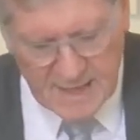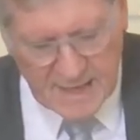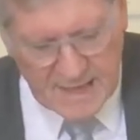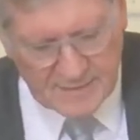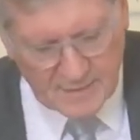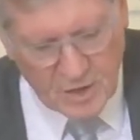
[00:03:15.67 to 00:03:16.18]

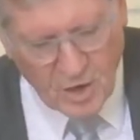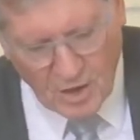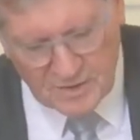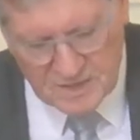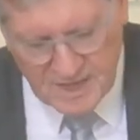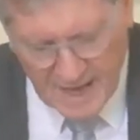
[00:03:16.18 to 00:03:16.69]
in the
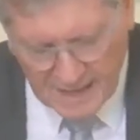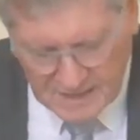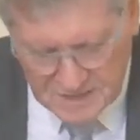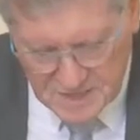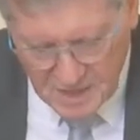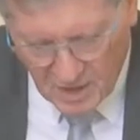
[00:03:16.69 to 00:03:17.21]

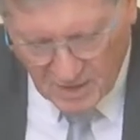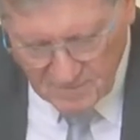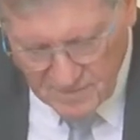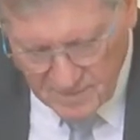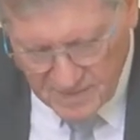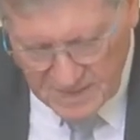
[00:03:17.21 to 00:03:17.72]
context of
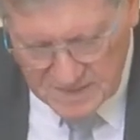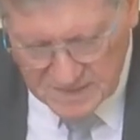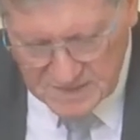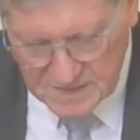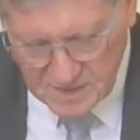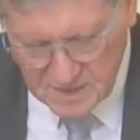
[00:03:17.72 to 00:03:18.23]

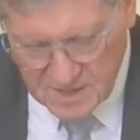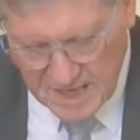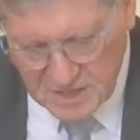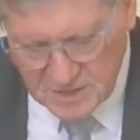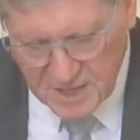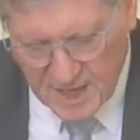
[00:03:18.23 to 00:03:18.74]
this
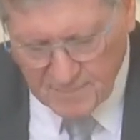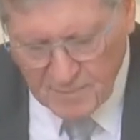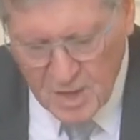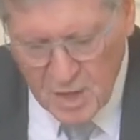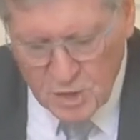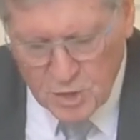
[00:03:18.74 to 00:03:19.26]
teaching.
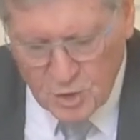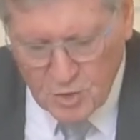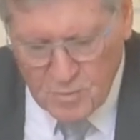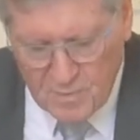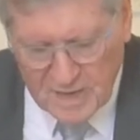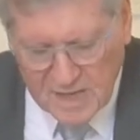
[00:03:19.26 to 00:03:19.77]

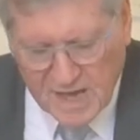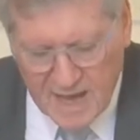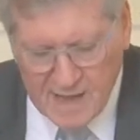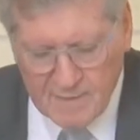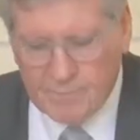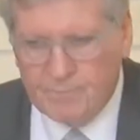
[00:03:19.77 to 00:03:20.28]
You
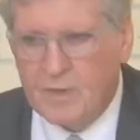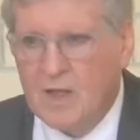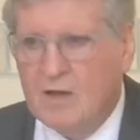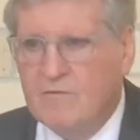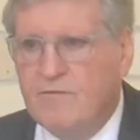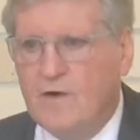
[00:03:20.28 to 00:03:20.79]
became
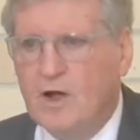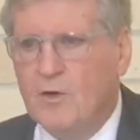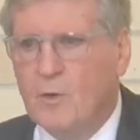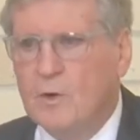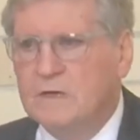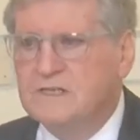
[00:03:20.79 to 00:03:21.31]

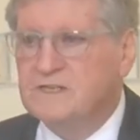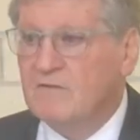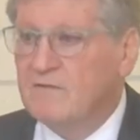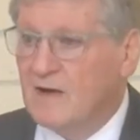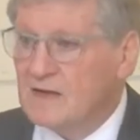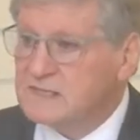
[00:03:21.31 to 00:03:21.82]
followers
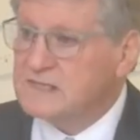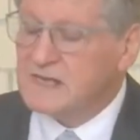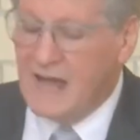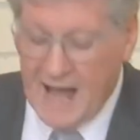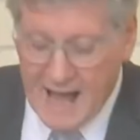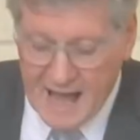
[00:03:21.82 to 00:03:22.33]
of us
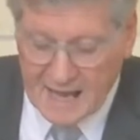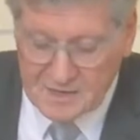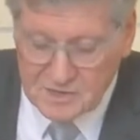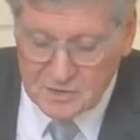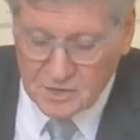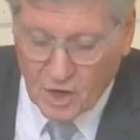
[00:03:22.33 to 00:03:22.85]

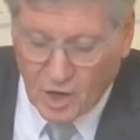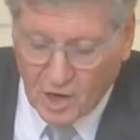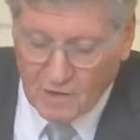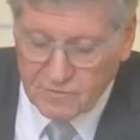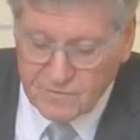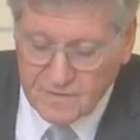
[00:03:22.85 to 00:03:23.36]
and
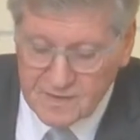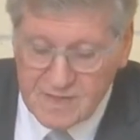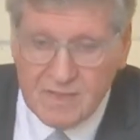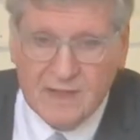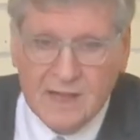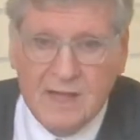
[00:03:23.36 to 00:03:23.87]
of
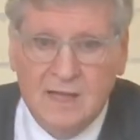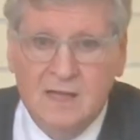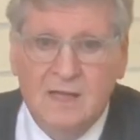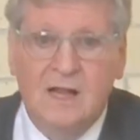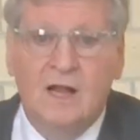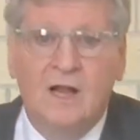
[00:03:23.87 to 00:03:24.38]
the
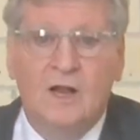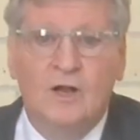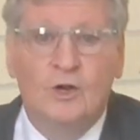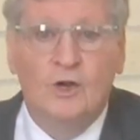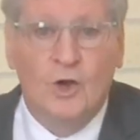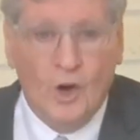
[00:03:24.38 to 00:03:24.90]

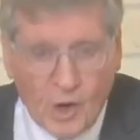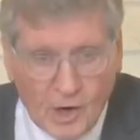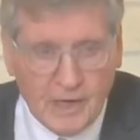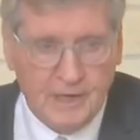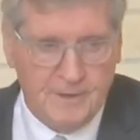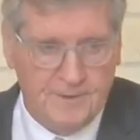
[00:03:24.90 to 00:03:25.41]

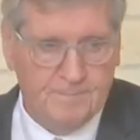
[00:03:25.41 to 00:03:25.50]
Lord.